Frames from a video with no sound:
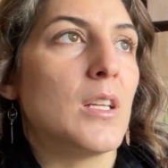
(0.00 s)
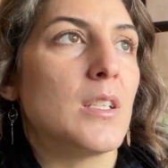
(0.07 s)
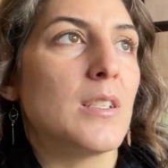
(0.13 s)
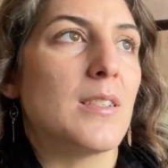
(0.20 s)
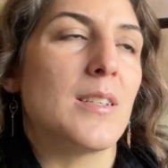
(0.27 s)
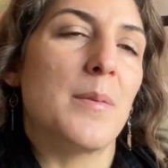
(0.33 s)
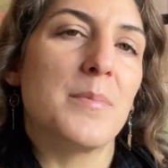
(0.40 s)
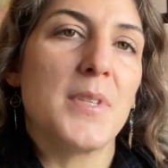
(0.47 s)

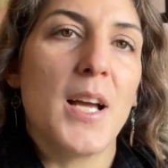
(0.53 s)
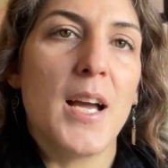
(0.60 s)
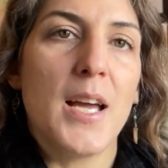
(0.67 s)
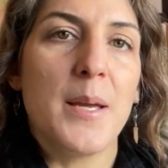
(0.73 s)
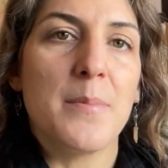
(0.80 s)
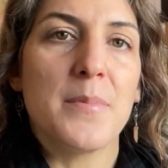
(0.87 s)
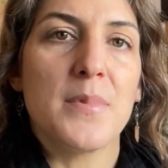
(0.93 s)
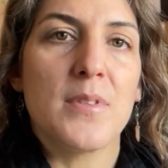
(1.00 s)

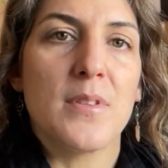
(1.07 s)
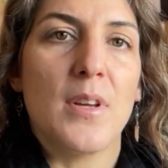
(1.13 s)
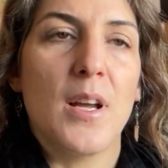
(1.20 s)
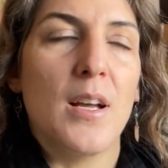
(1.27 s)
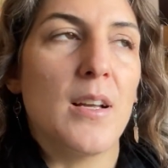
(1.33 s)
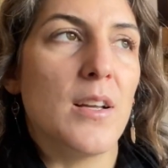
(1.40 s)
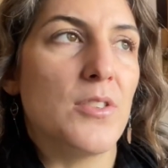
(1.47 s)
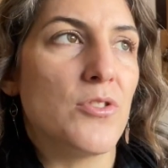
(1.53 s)
Sometimes
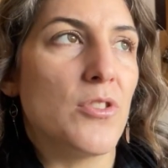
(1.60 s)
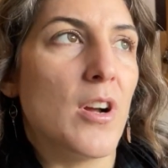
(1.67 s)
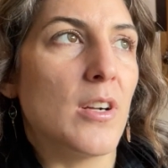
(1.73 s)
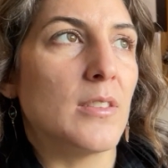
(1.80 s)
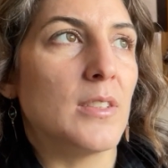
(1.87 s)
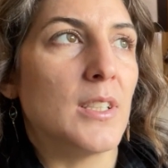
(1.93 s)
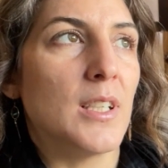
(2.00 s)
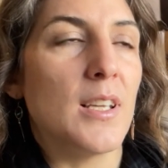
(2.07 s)
a
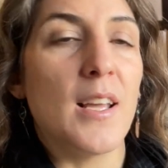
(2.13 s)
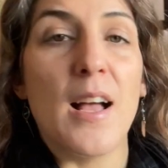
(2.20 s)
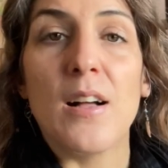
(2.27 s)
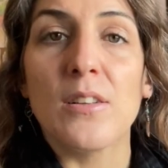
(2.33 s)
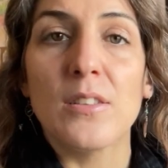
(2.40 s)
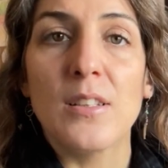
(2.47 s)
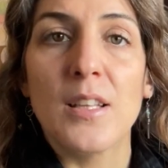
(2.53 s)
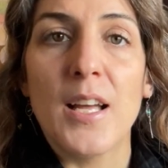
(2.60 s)
strongly
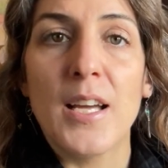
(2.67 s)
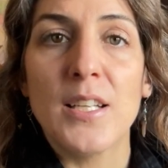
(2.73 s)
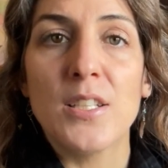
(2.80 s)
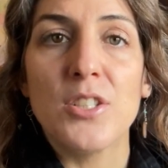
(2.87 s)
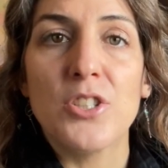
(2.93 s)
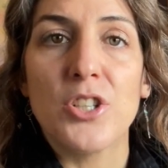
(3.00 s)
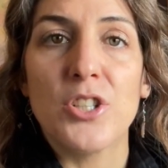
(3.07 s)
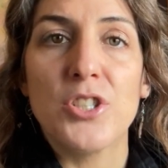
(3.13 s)
alkaline
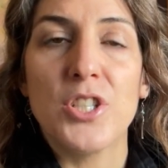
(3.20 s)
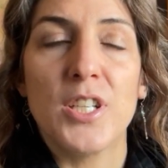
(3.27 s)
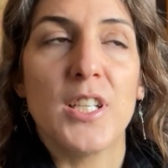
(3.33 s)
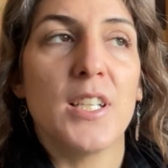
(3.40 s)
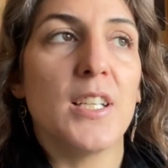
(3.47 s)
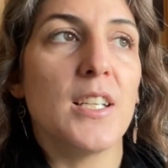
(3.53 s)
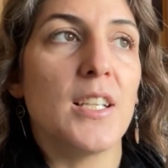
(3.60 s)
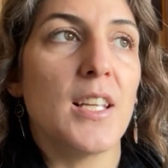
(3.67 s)

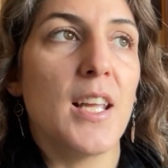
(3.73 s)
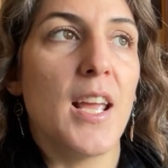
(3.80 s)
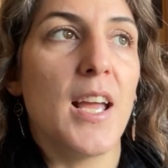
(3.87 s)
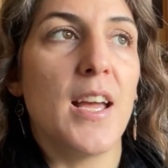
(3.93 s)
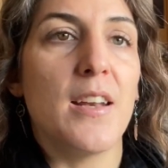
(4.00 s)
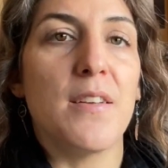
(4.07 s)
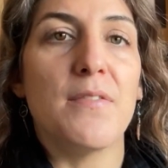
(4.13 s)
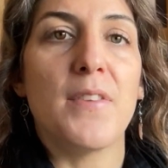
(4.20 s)
detergent
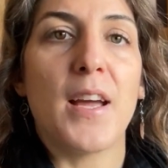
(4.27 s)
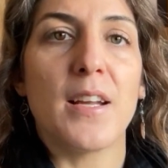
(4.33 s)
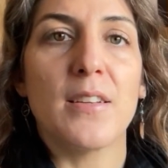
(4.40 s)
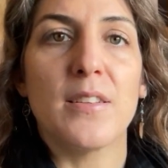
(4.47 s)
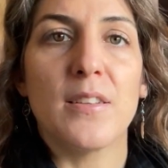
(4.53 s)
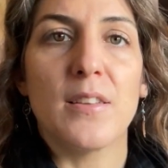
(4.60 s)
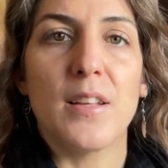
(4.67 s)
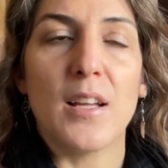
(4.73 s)
can
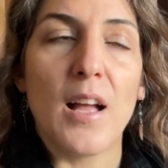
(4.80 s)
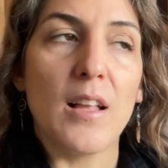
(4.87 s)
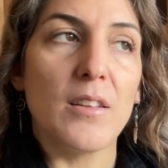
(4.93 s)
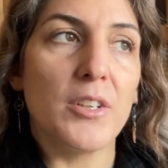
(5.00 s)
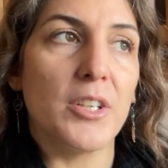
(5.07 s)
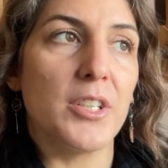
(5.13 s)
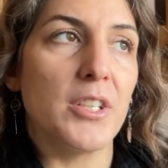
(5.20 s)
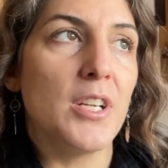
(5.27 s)
affect the
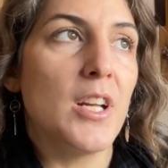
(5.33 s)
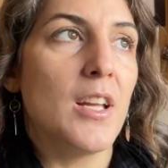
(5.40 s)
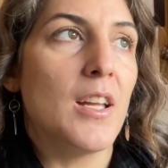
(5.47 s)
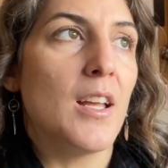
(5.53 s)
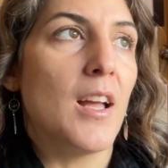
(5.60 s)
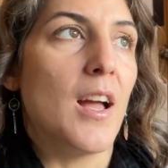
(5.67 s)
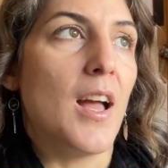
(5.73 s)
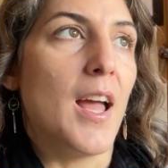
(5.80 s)
color,
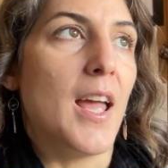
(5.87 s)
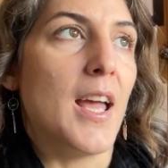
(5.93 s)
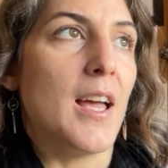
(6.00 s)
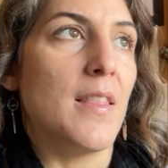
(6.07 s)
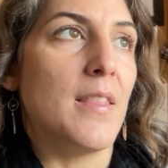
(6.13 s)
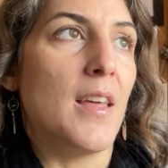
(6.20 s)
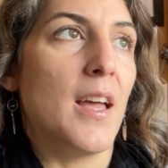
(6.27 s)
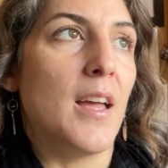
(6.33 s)

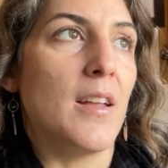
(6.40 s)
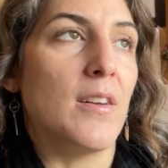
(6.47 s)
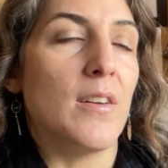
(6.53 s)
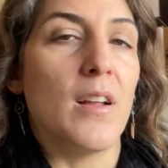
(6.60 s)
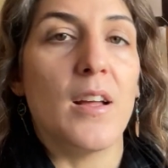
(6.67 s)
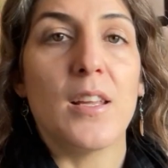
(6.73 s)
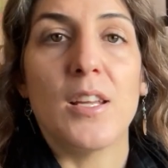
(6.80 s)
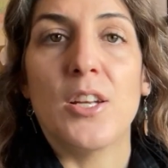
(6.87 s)
and then
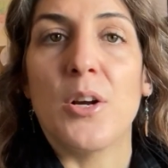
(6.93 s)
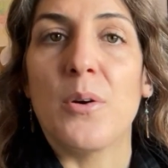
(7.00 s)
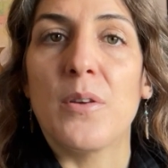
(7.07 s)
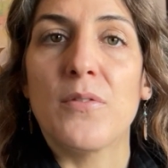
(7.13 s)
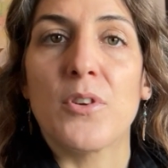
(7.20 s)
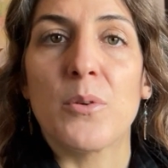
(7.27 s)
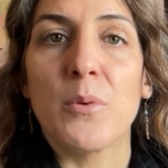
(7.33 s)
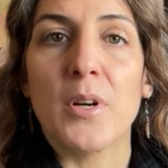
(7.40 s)
if
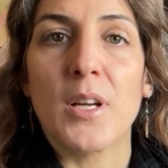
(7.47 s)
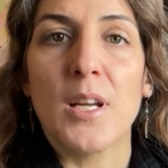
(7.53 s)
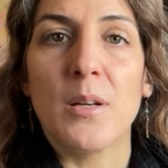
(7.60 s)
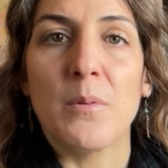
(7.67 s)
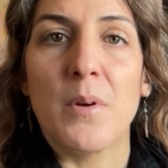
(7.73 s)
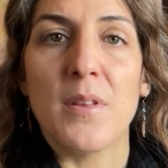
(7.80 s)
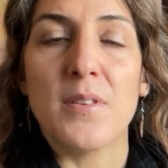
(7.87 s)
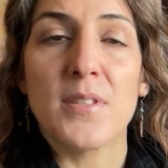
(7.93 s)
you're working
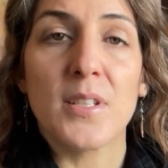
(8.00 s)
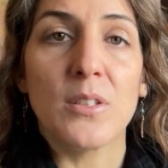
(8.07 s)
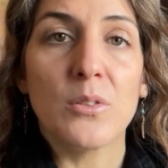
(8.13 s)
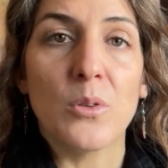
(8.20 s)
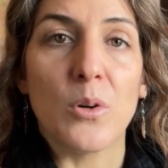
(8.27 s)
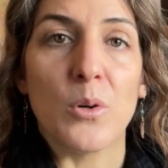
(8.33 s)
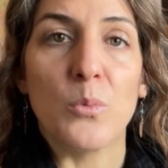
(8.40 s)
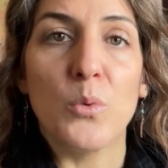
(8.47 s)
with silk
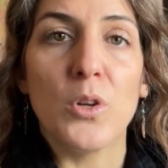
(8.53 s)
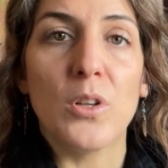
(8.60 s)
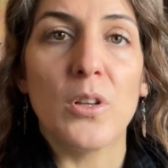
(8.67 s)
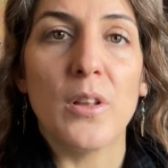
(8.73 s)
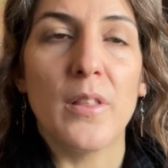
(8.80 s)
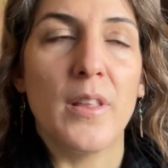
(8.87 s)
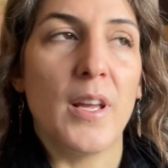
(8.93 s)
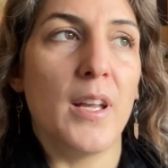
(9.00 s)
or wool,
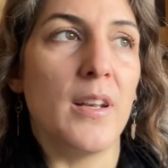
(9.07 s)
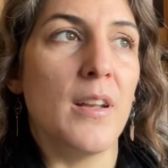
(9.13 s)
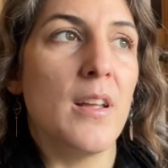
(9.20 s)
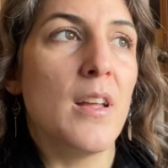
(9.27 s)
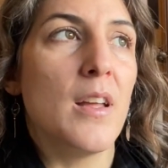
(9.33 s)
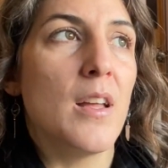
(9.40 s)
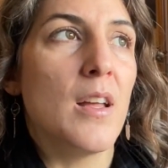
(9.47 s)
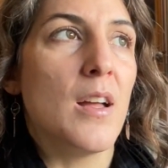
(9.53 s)
then
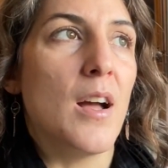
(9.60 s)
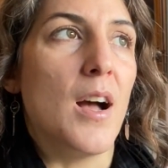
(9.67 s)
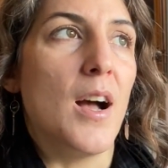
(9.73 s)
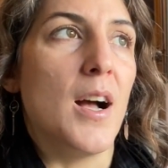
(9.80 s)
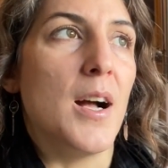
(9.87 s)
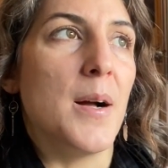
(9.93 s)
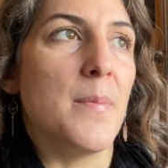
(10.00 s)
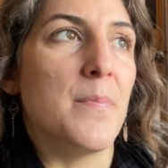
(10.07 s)

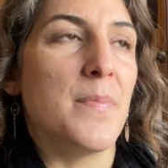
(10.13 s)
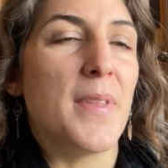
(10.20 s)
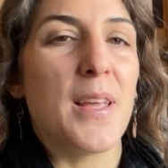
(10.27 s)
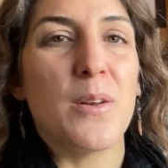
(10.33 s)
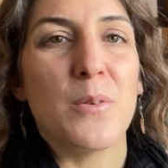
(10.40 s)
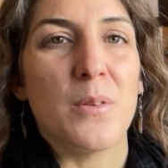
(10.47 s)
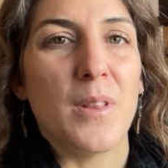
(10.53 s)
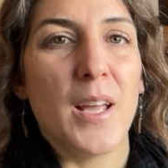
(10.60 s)
they
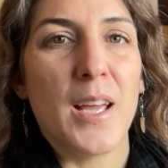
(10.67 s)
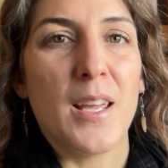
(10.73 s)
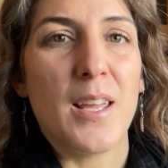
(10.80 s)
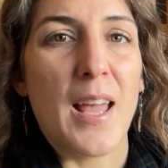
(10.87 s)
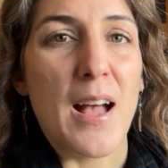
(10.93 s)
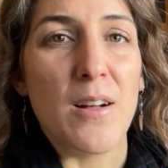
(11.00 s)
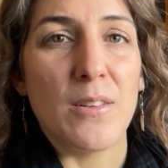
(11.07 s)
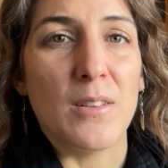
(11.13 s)
don't like
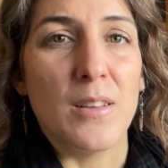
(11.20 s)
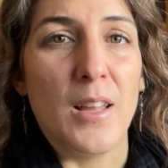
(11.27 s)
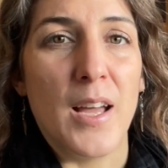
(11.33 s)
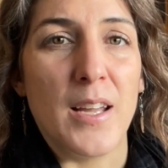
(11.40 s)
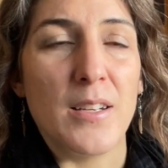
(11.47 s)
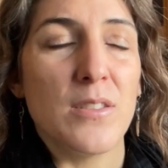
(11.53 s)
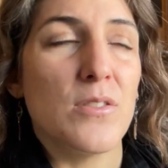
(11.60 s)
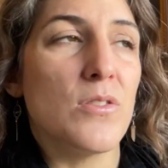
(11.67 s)

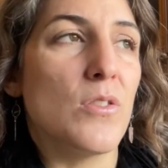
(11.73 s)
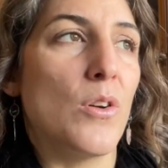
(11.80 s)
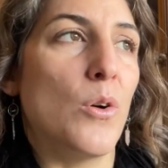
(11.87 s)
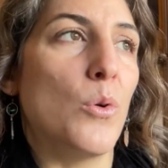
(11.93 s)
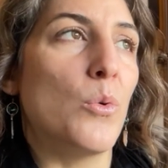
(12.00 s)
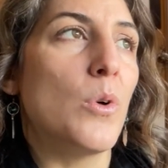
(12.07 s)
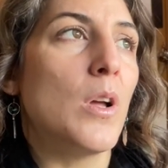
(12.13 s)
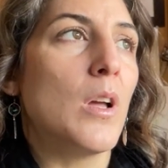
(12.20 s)
alkaline. So